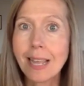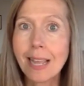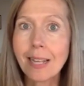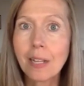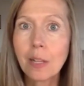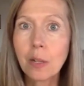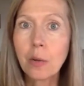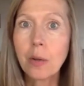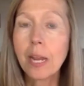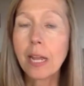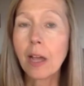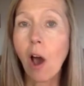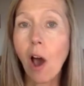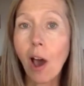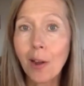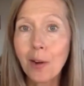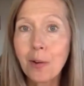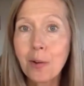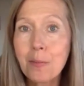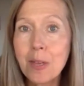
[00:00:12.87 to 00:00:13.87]
including
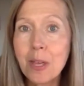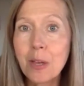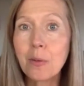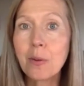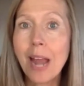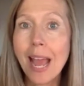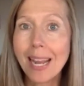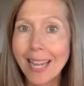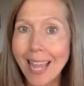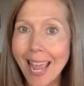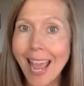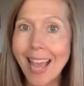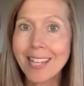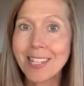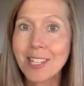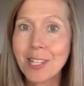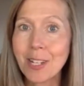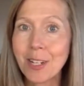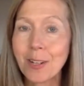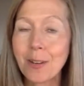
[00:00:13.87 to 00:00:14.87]
autoimmune and
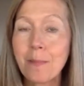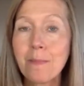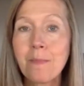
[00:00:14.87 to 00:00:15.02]
cancer.